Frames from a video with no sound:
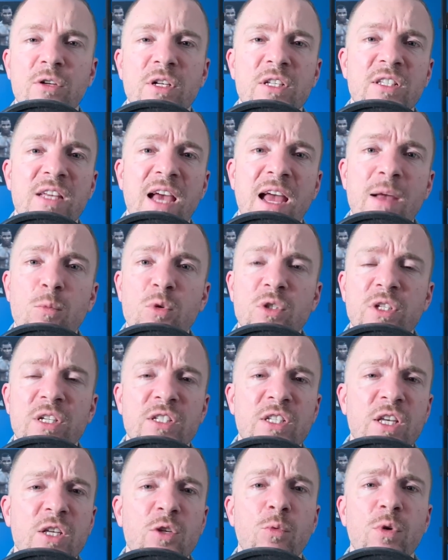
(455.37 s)
His game was
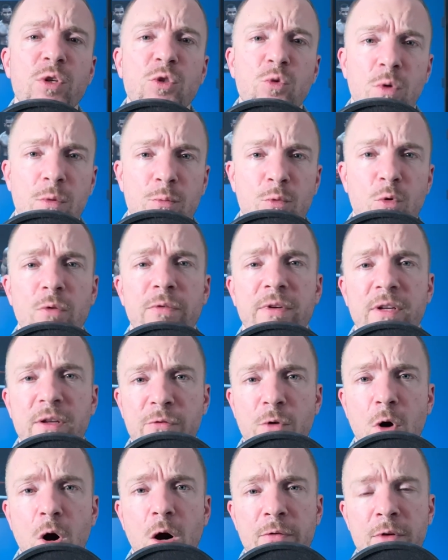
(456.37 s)
continuing to improve and
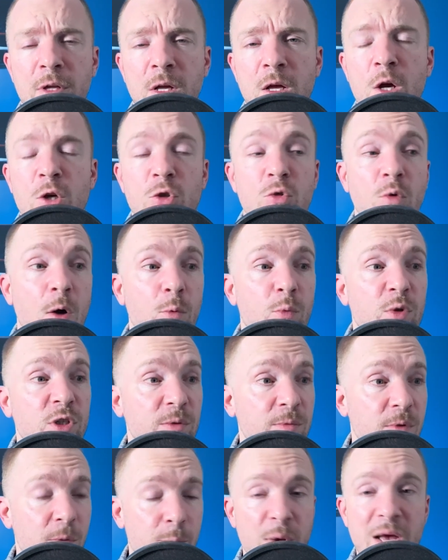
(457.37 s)
evolve. So I wish
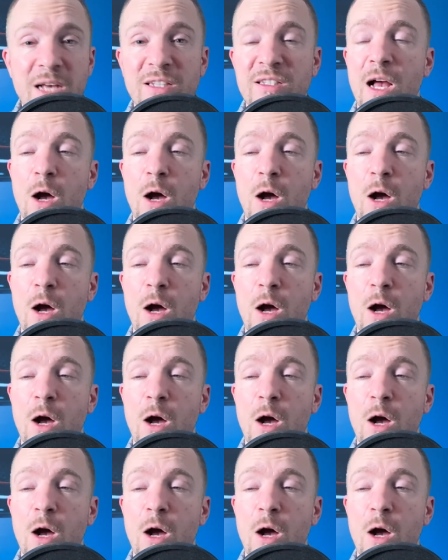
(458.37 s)
him the best.